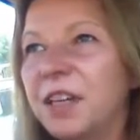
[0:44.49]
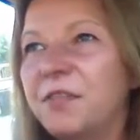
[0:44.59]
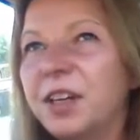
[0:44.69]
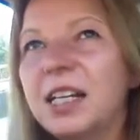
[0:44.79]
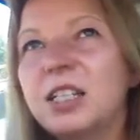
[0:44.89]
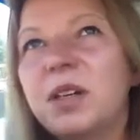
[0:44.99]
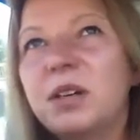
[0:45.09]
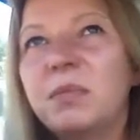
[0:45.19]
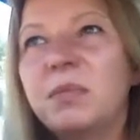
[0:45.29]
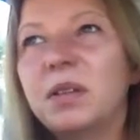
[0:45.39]
if a
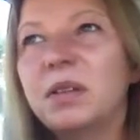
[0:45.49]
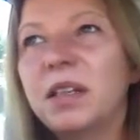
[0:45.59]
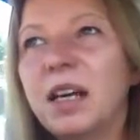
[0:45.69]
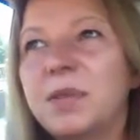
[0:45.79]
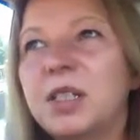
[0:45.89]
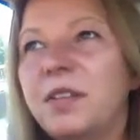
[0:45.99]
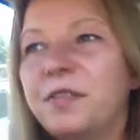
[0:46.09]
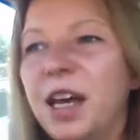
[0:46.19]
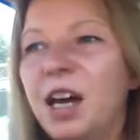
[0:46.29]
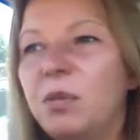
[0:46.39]
customer comes to me
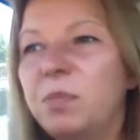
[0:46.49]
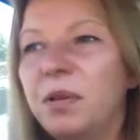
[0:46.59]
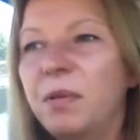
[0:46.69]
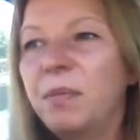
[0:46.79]
for help,